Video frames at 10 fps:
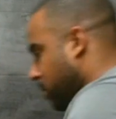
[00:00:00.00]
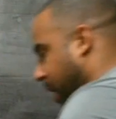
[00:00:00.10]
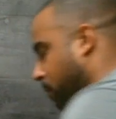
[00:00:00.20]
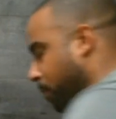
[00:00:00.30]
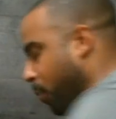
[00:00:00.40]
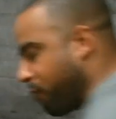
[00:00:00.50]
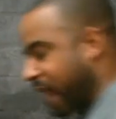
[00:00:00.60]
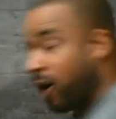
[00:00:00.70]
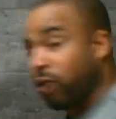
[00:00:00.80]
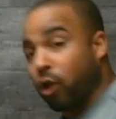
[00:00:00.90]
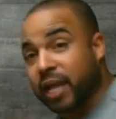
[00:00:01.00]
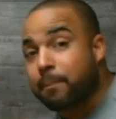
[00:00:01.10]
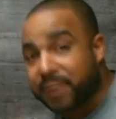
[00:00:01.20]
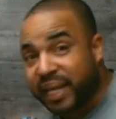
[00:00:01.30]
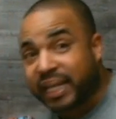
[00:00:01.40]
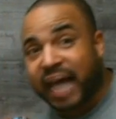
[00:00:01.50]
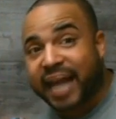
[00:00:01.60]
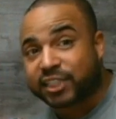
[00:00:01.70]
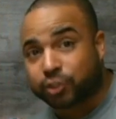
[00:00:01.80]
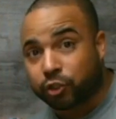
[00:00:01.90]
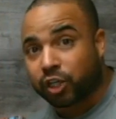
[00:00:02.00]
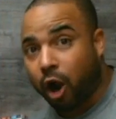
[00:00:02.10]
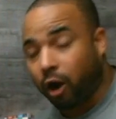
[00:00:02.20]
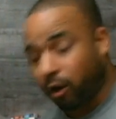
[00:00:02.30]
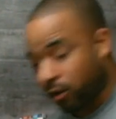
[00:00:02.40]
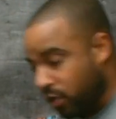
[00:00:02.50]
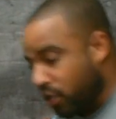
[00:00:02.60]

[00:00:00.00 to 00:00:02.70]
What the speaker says: They moving out, or they beelining to the car.